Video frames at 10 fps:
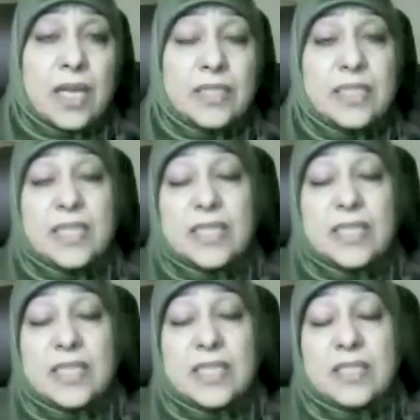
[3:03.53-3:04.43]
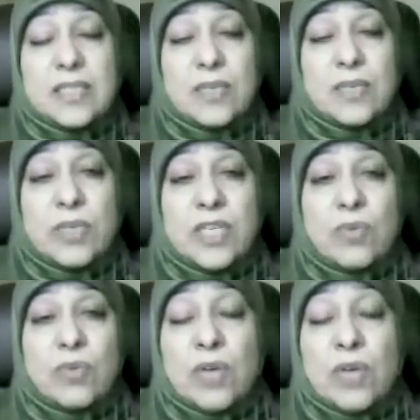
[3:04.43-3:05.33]
And he says that when
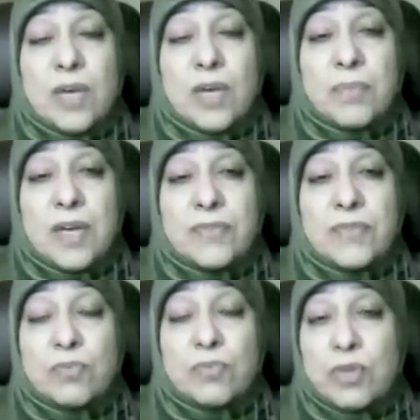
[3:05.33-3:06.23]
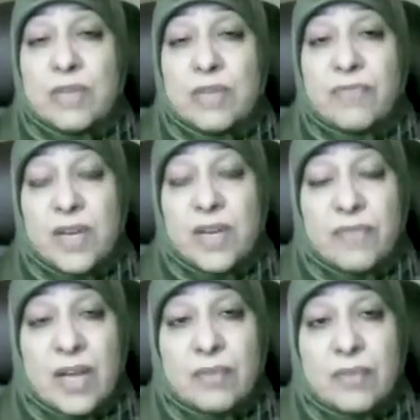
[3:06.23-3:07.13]
he woke up after more than
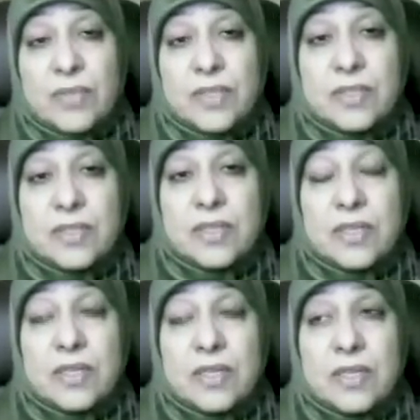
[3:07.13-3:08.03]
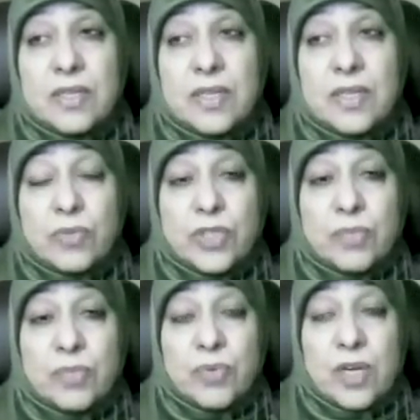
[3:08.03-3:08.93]
5 hours, he
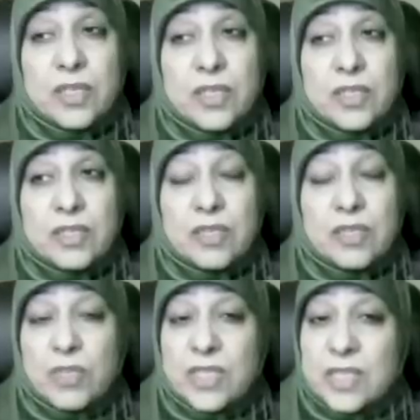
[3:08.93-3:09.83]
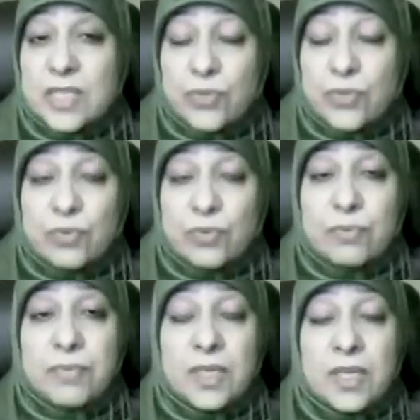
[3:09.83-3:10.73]
was surprised. He wasn't in his
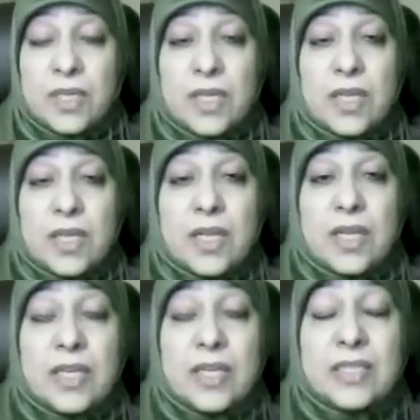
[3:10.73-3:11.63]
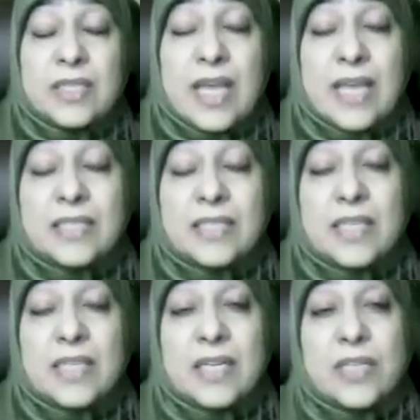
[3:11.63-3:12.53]
room. His
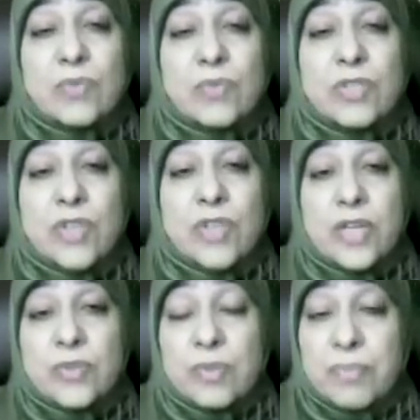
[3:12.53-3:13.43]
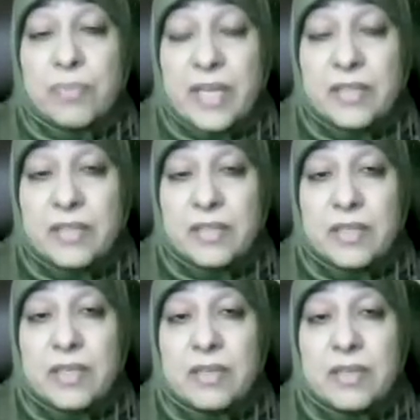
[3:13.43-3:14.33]
hands and legs were tied to the bed.
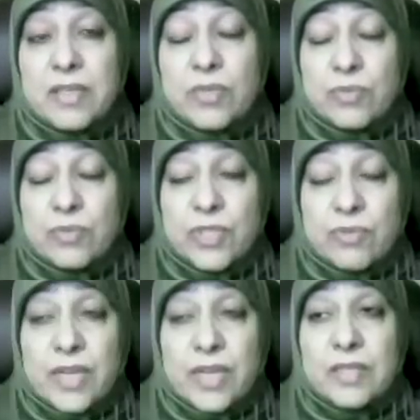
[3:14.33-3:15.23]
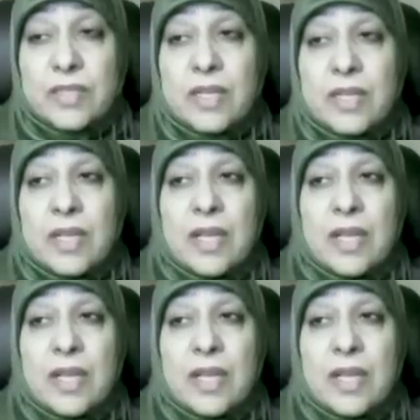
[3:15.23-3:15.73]
He was restrained.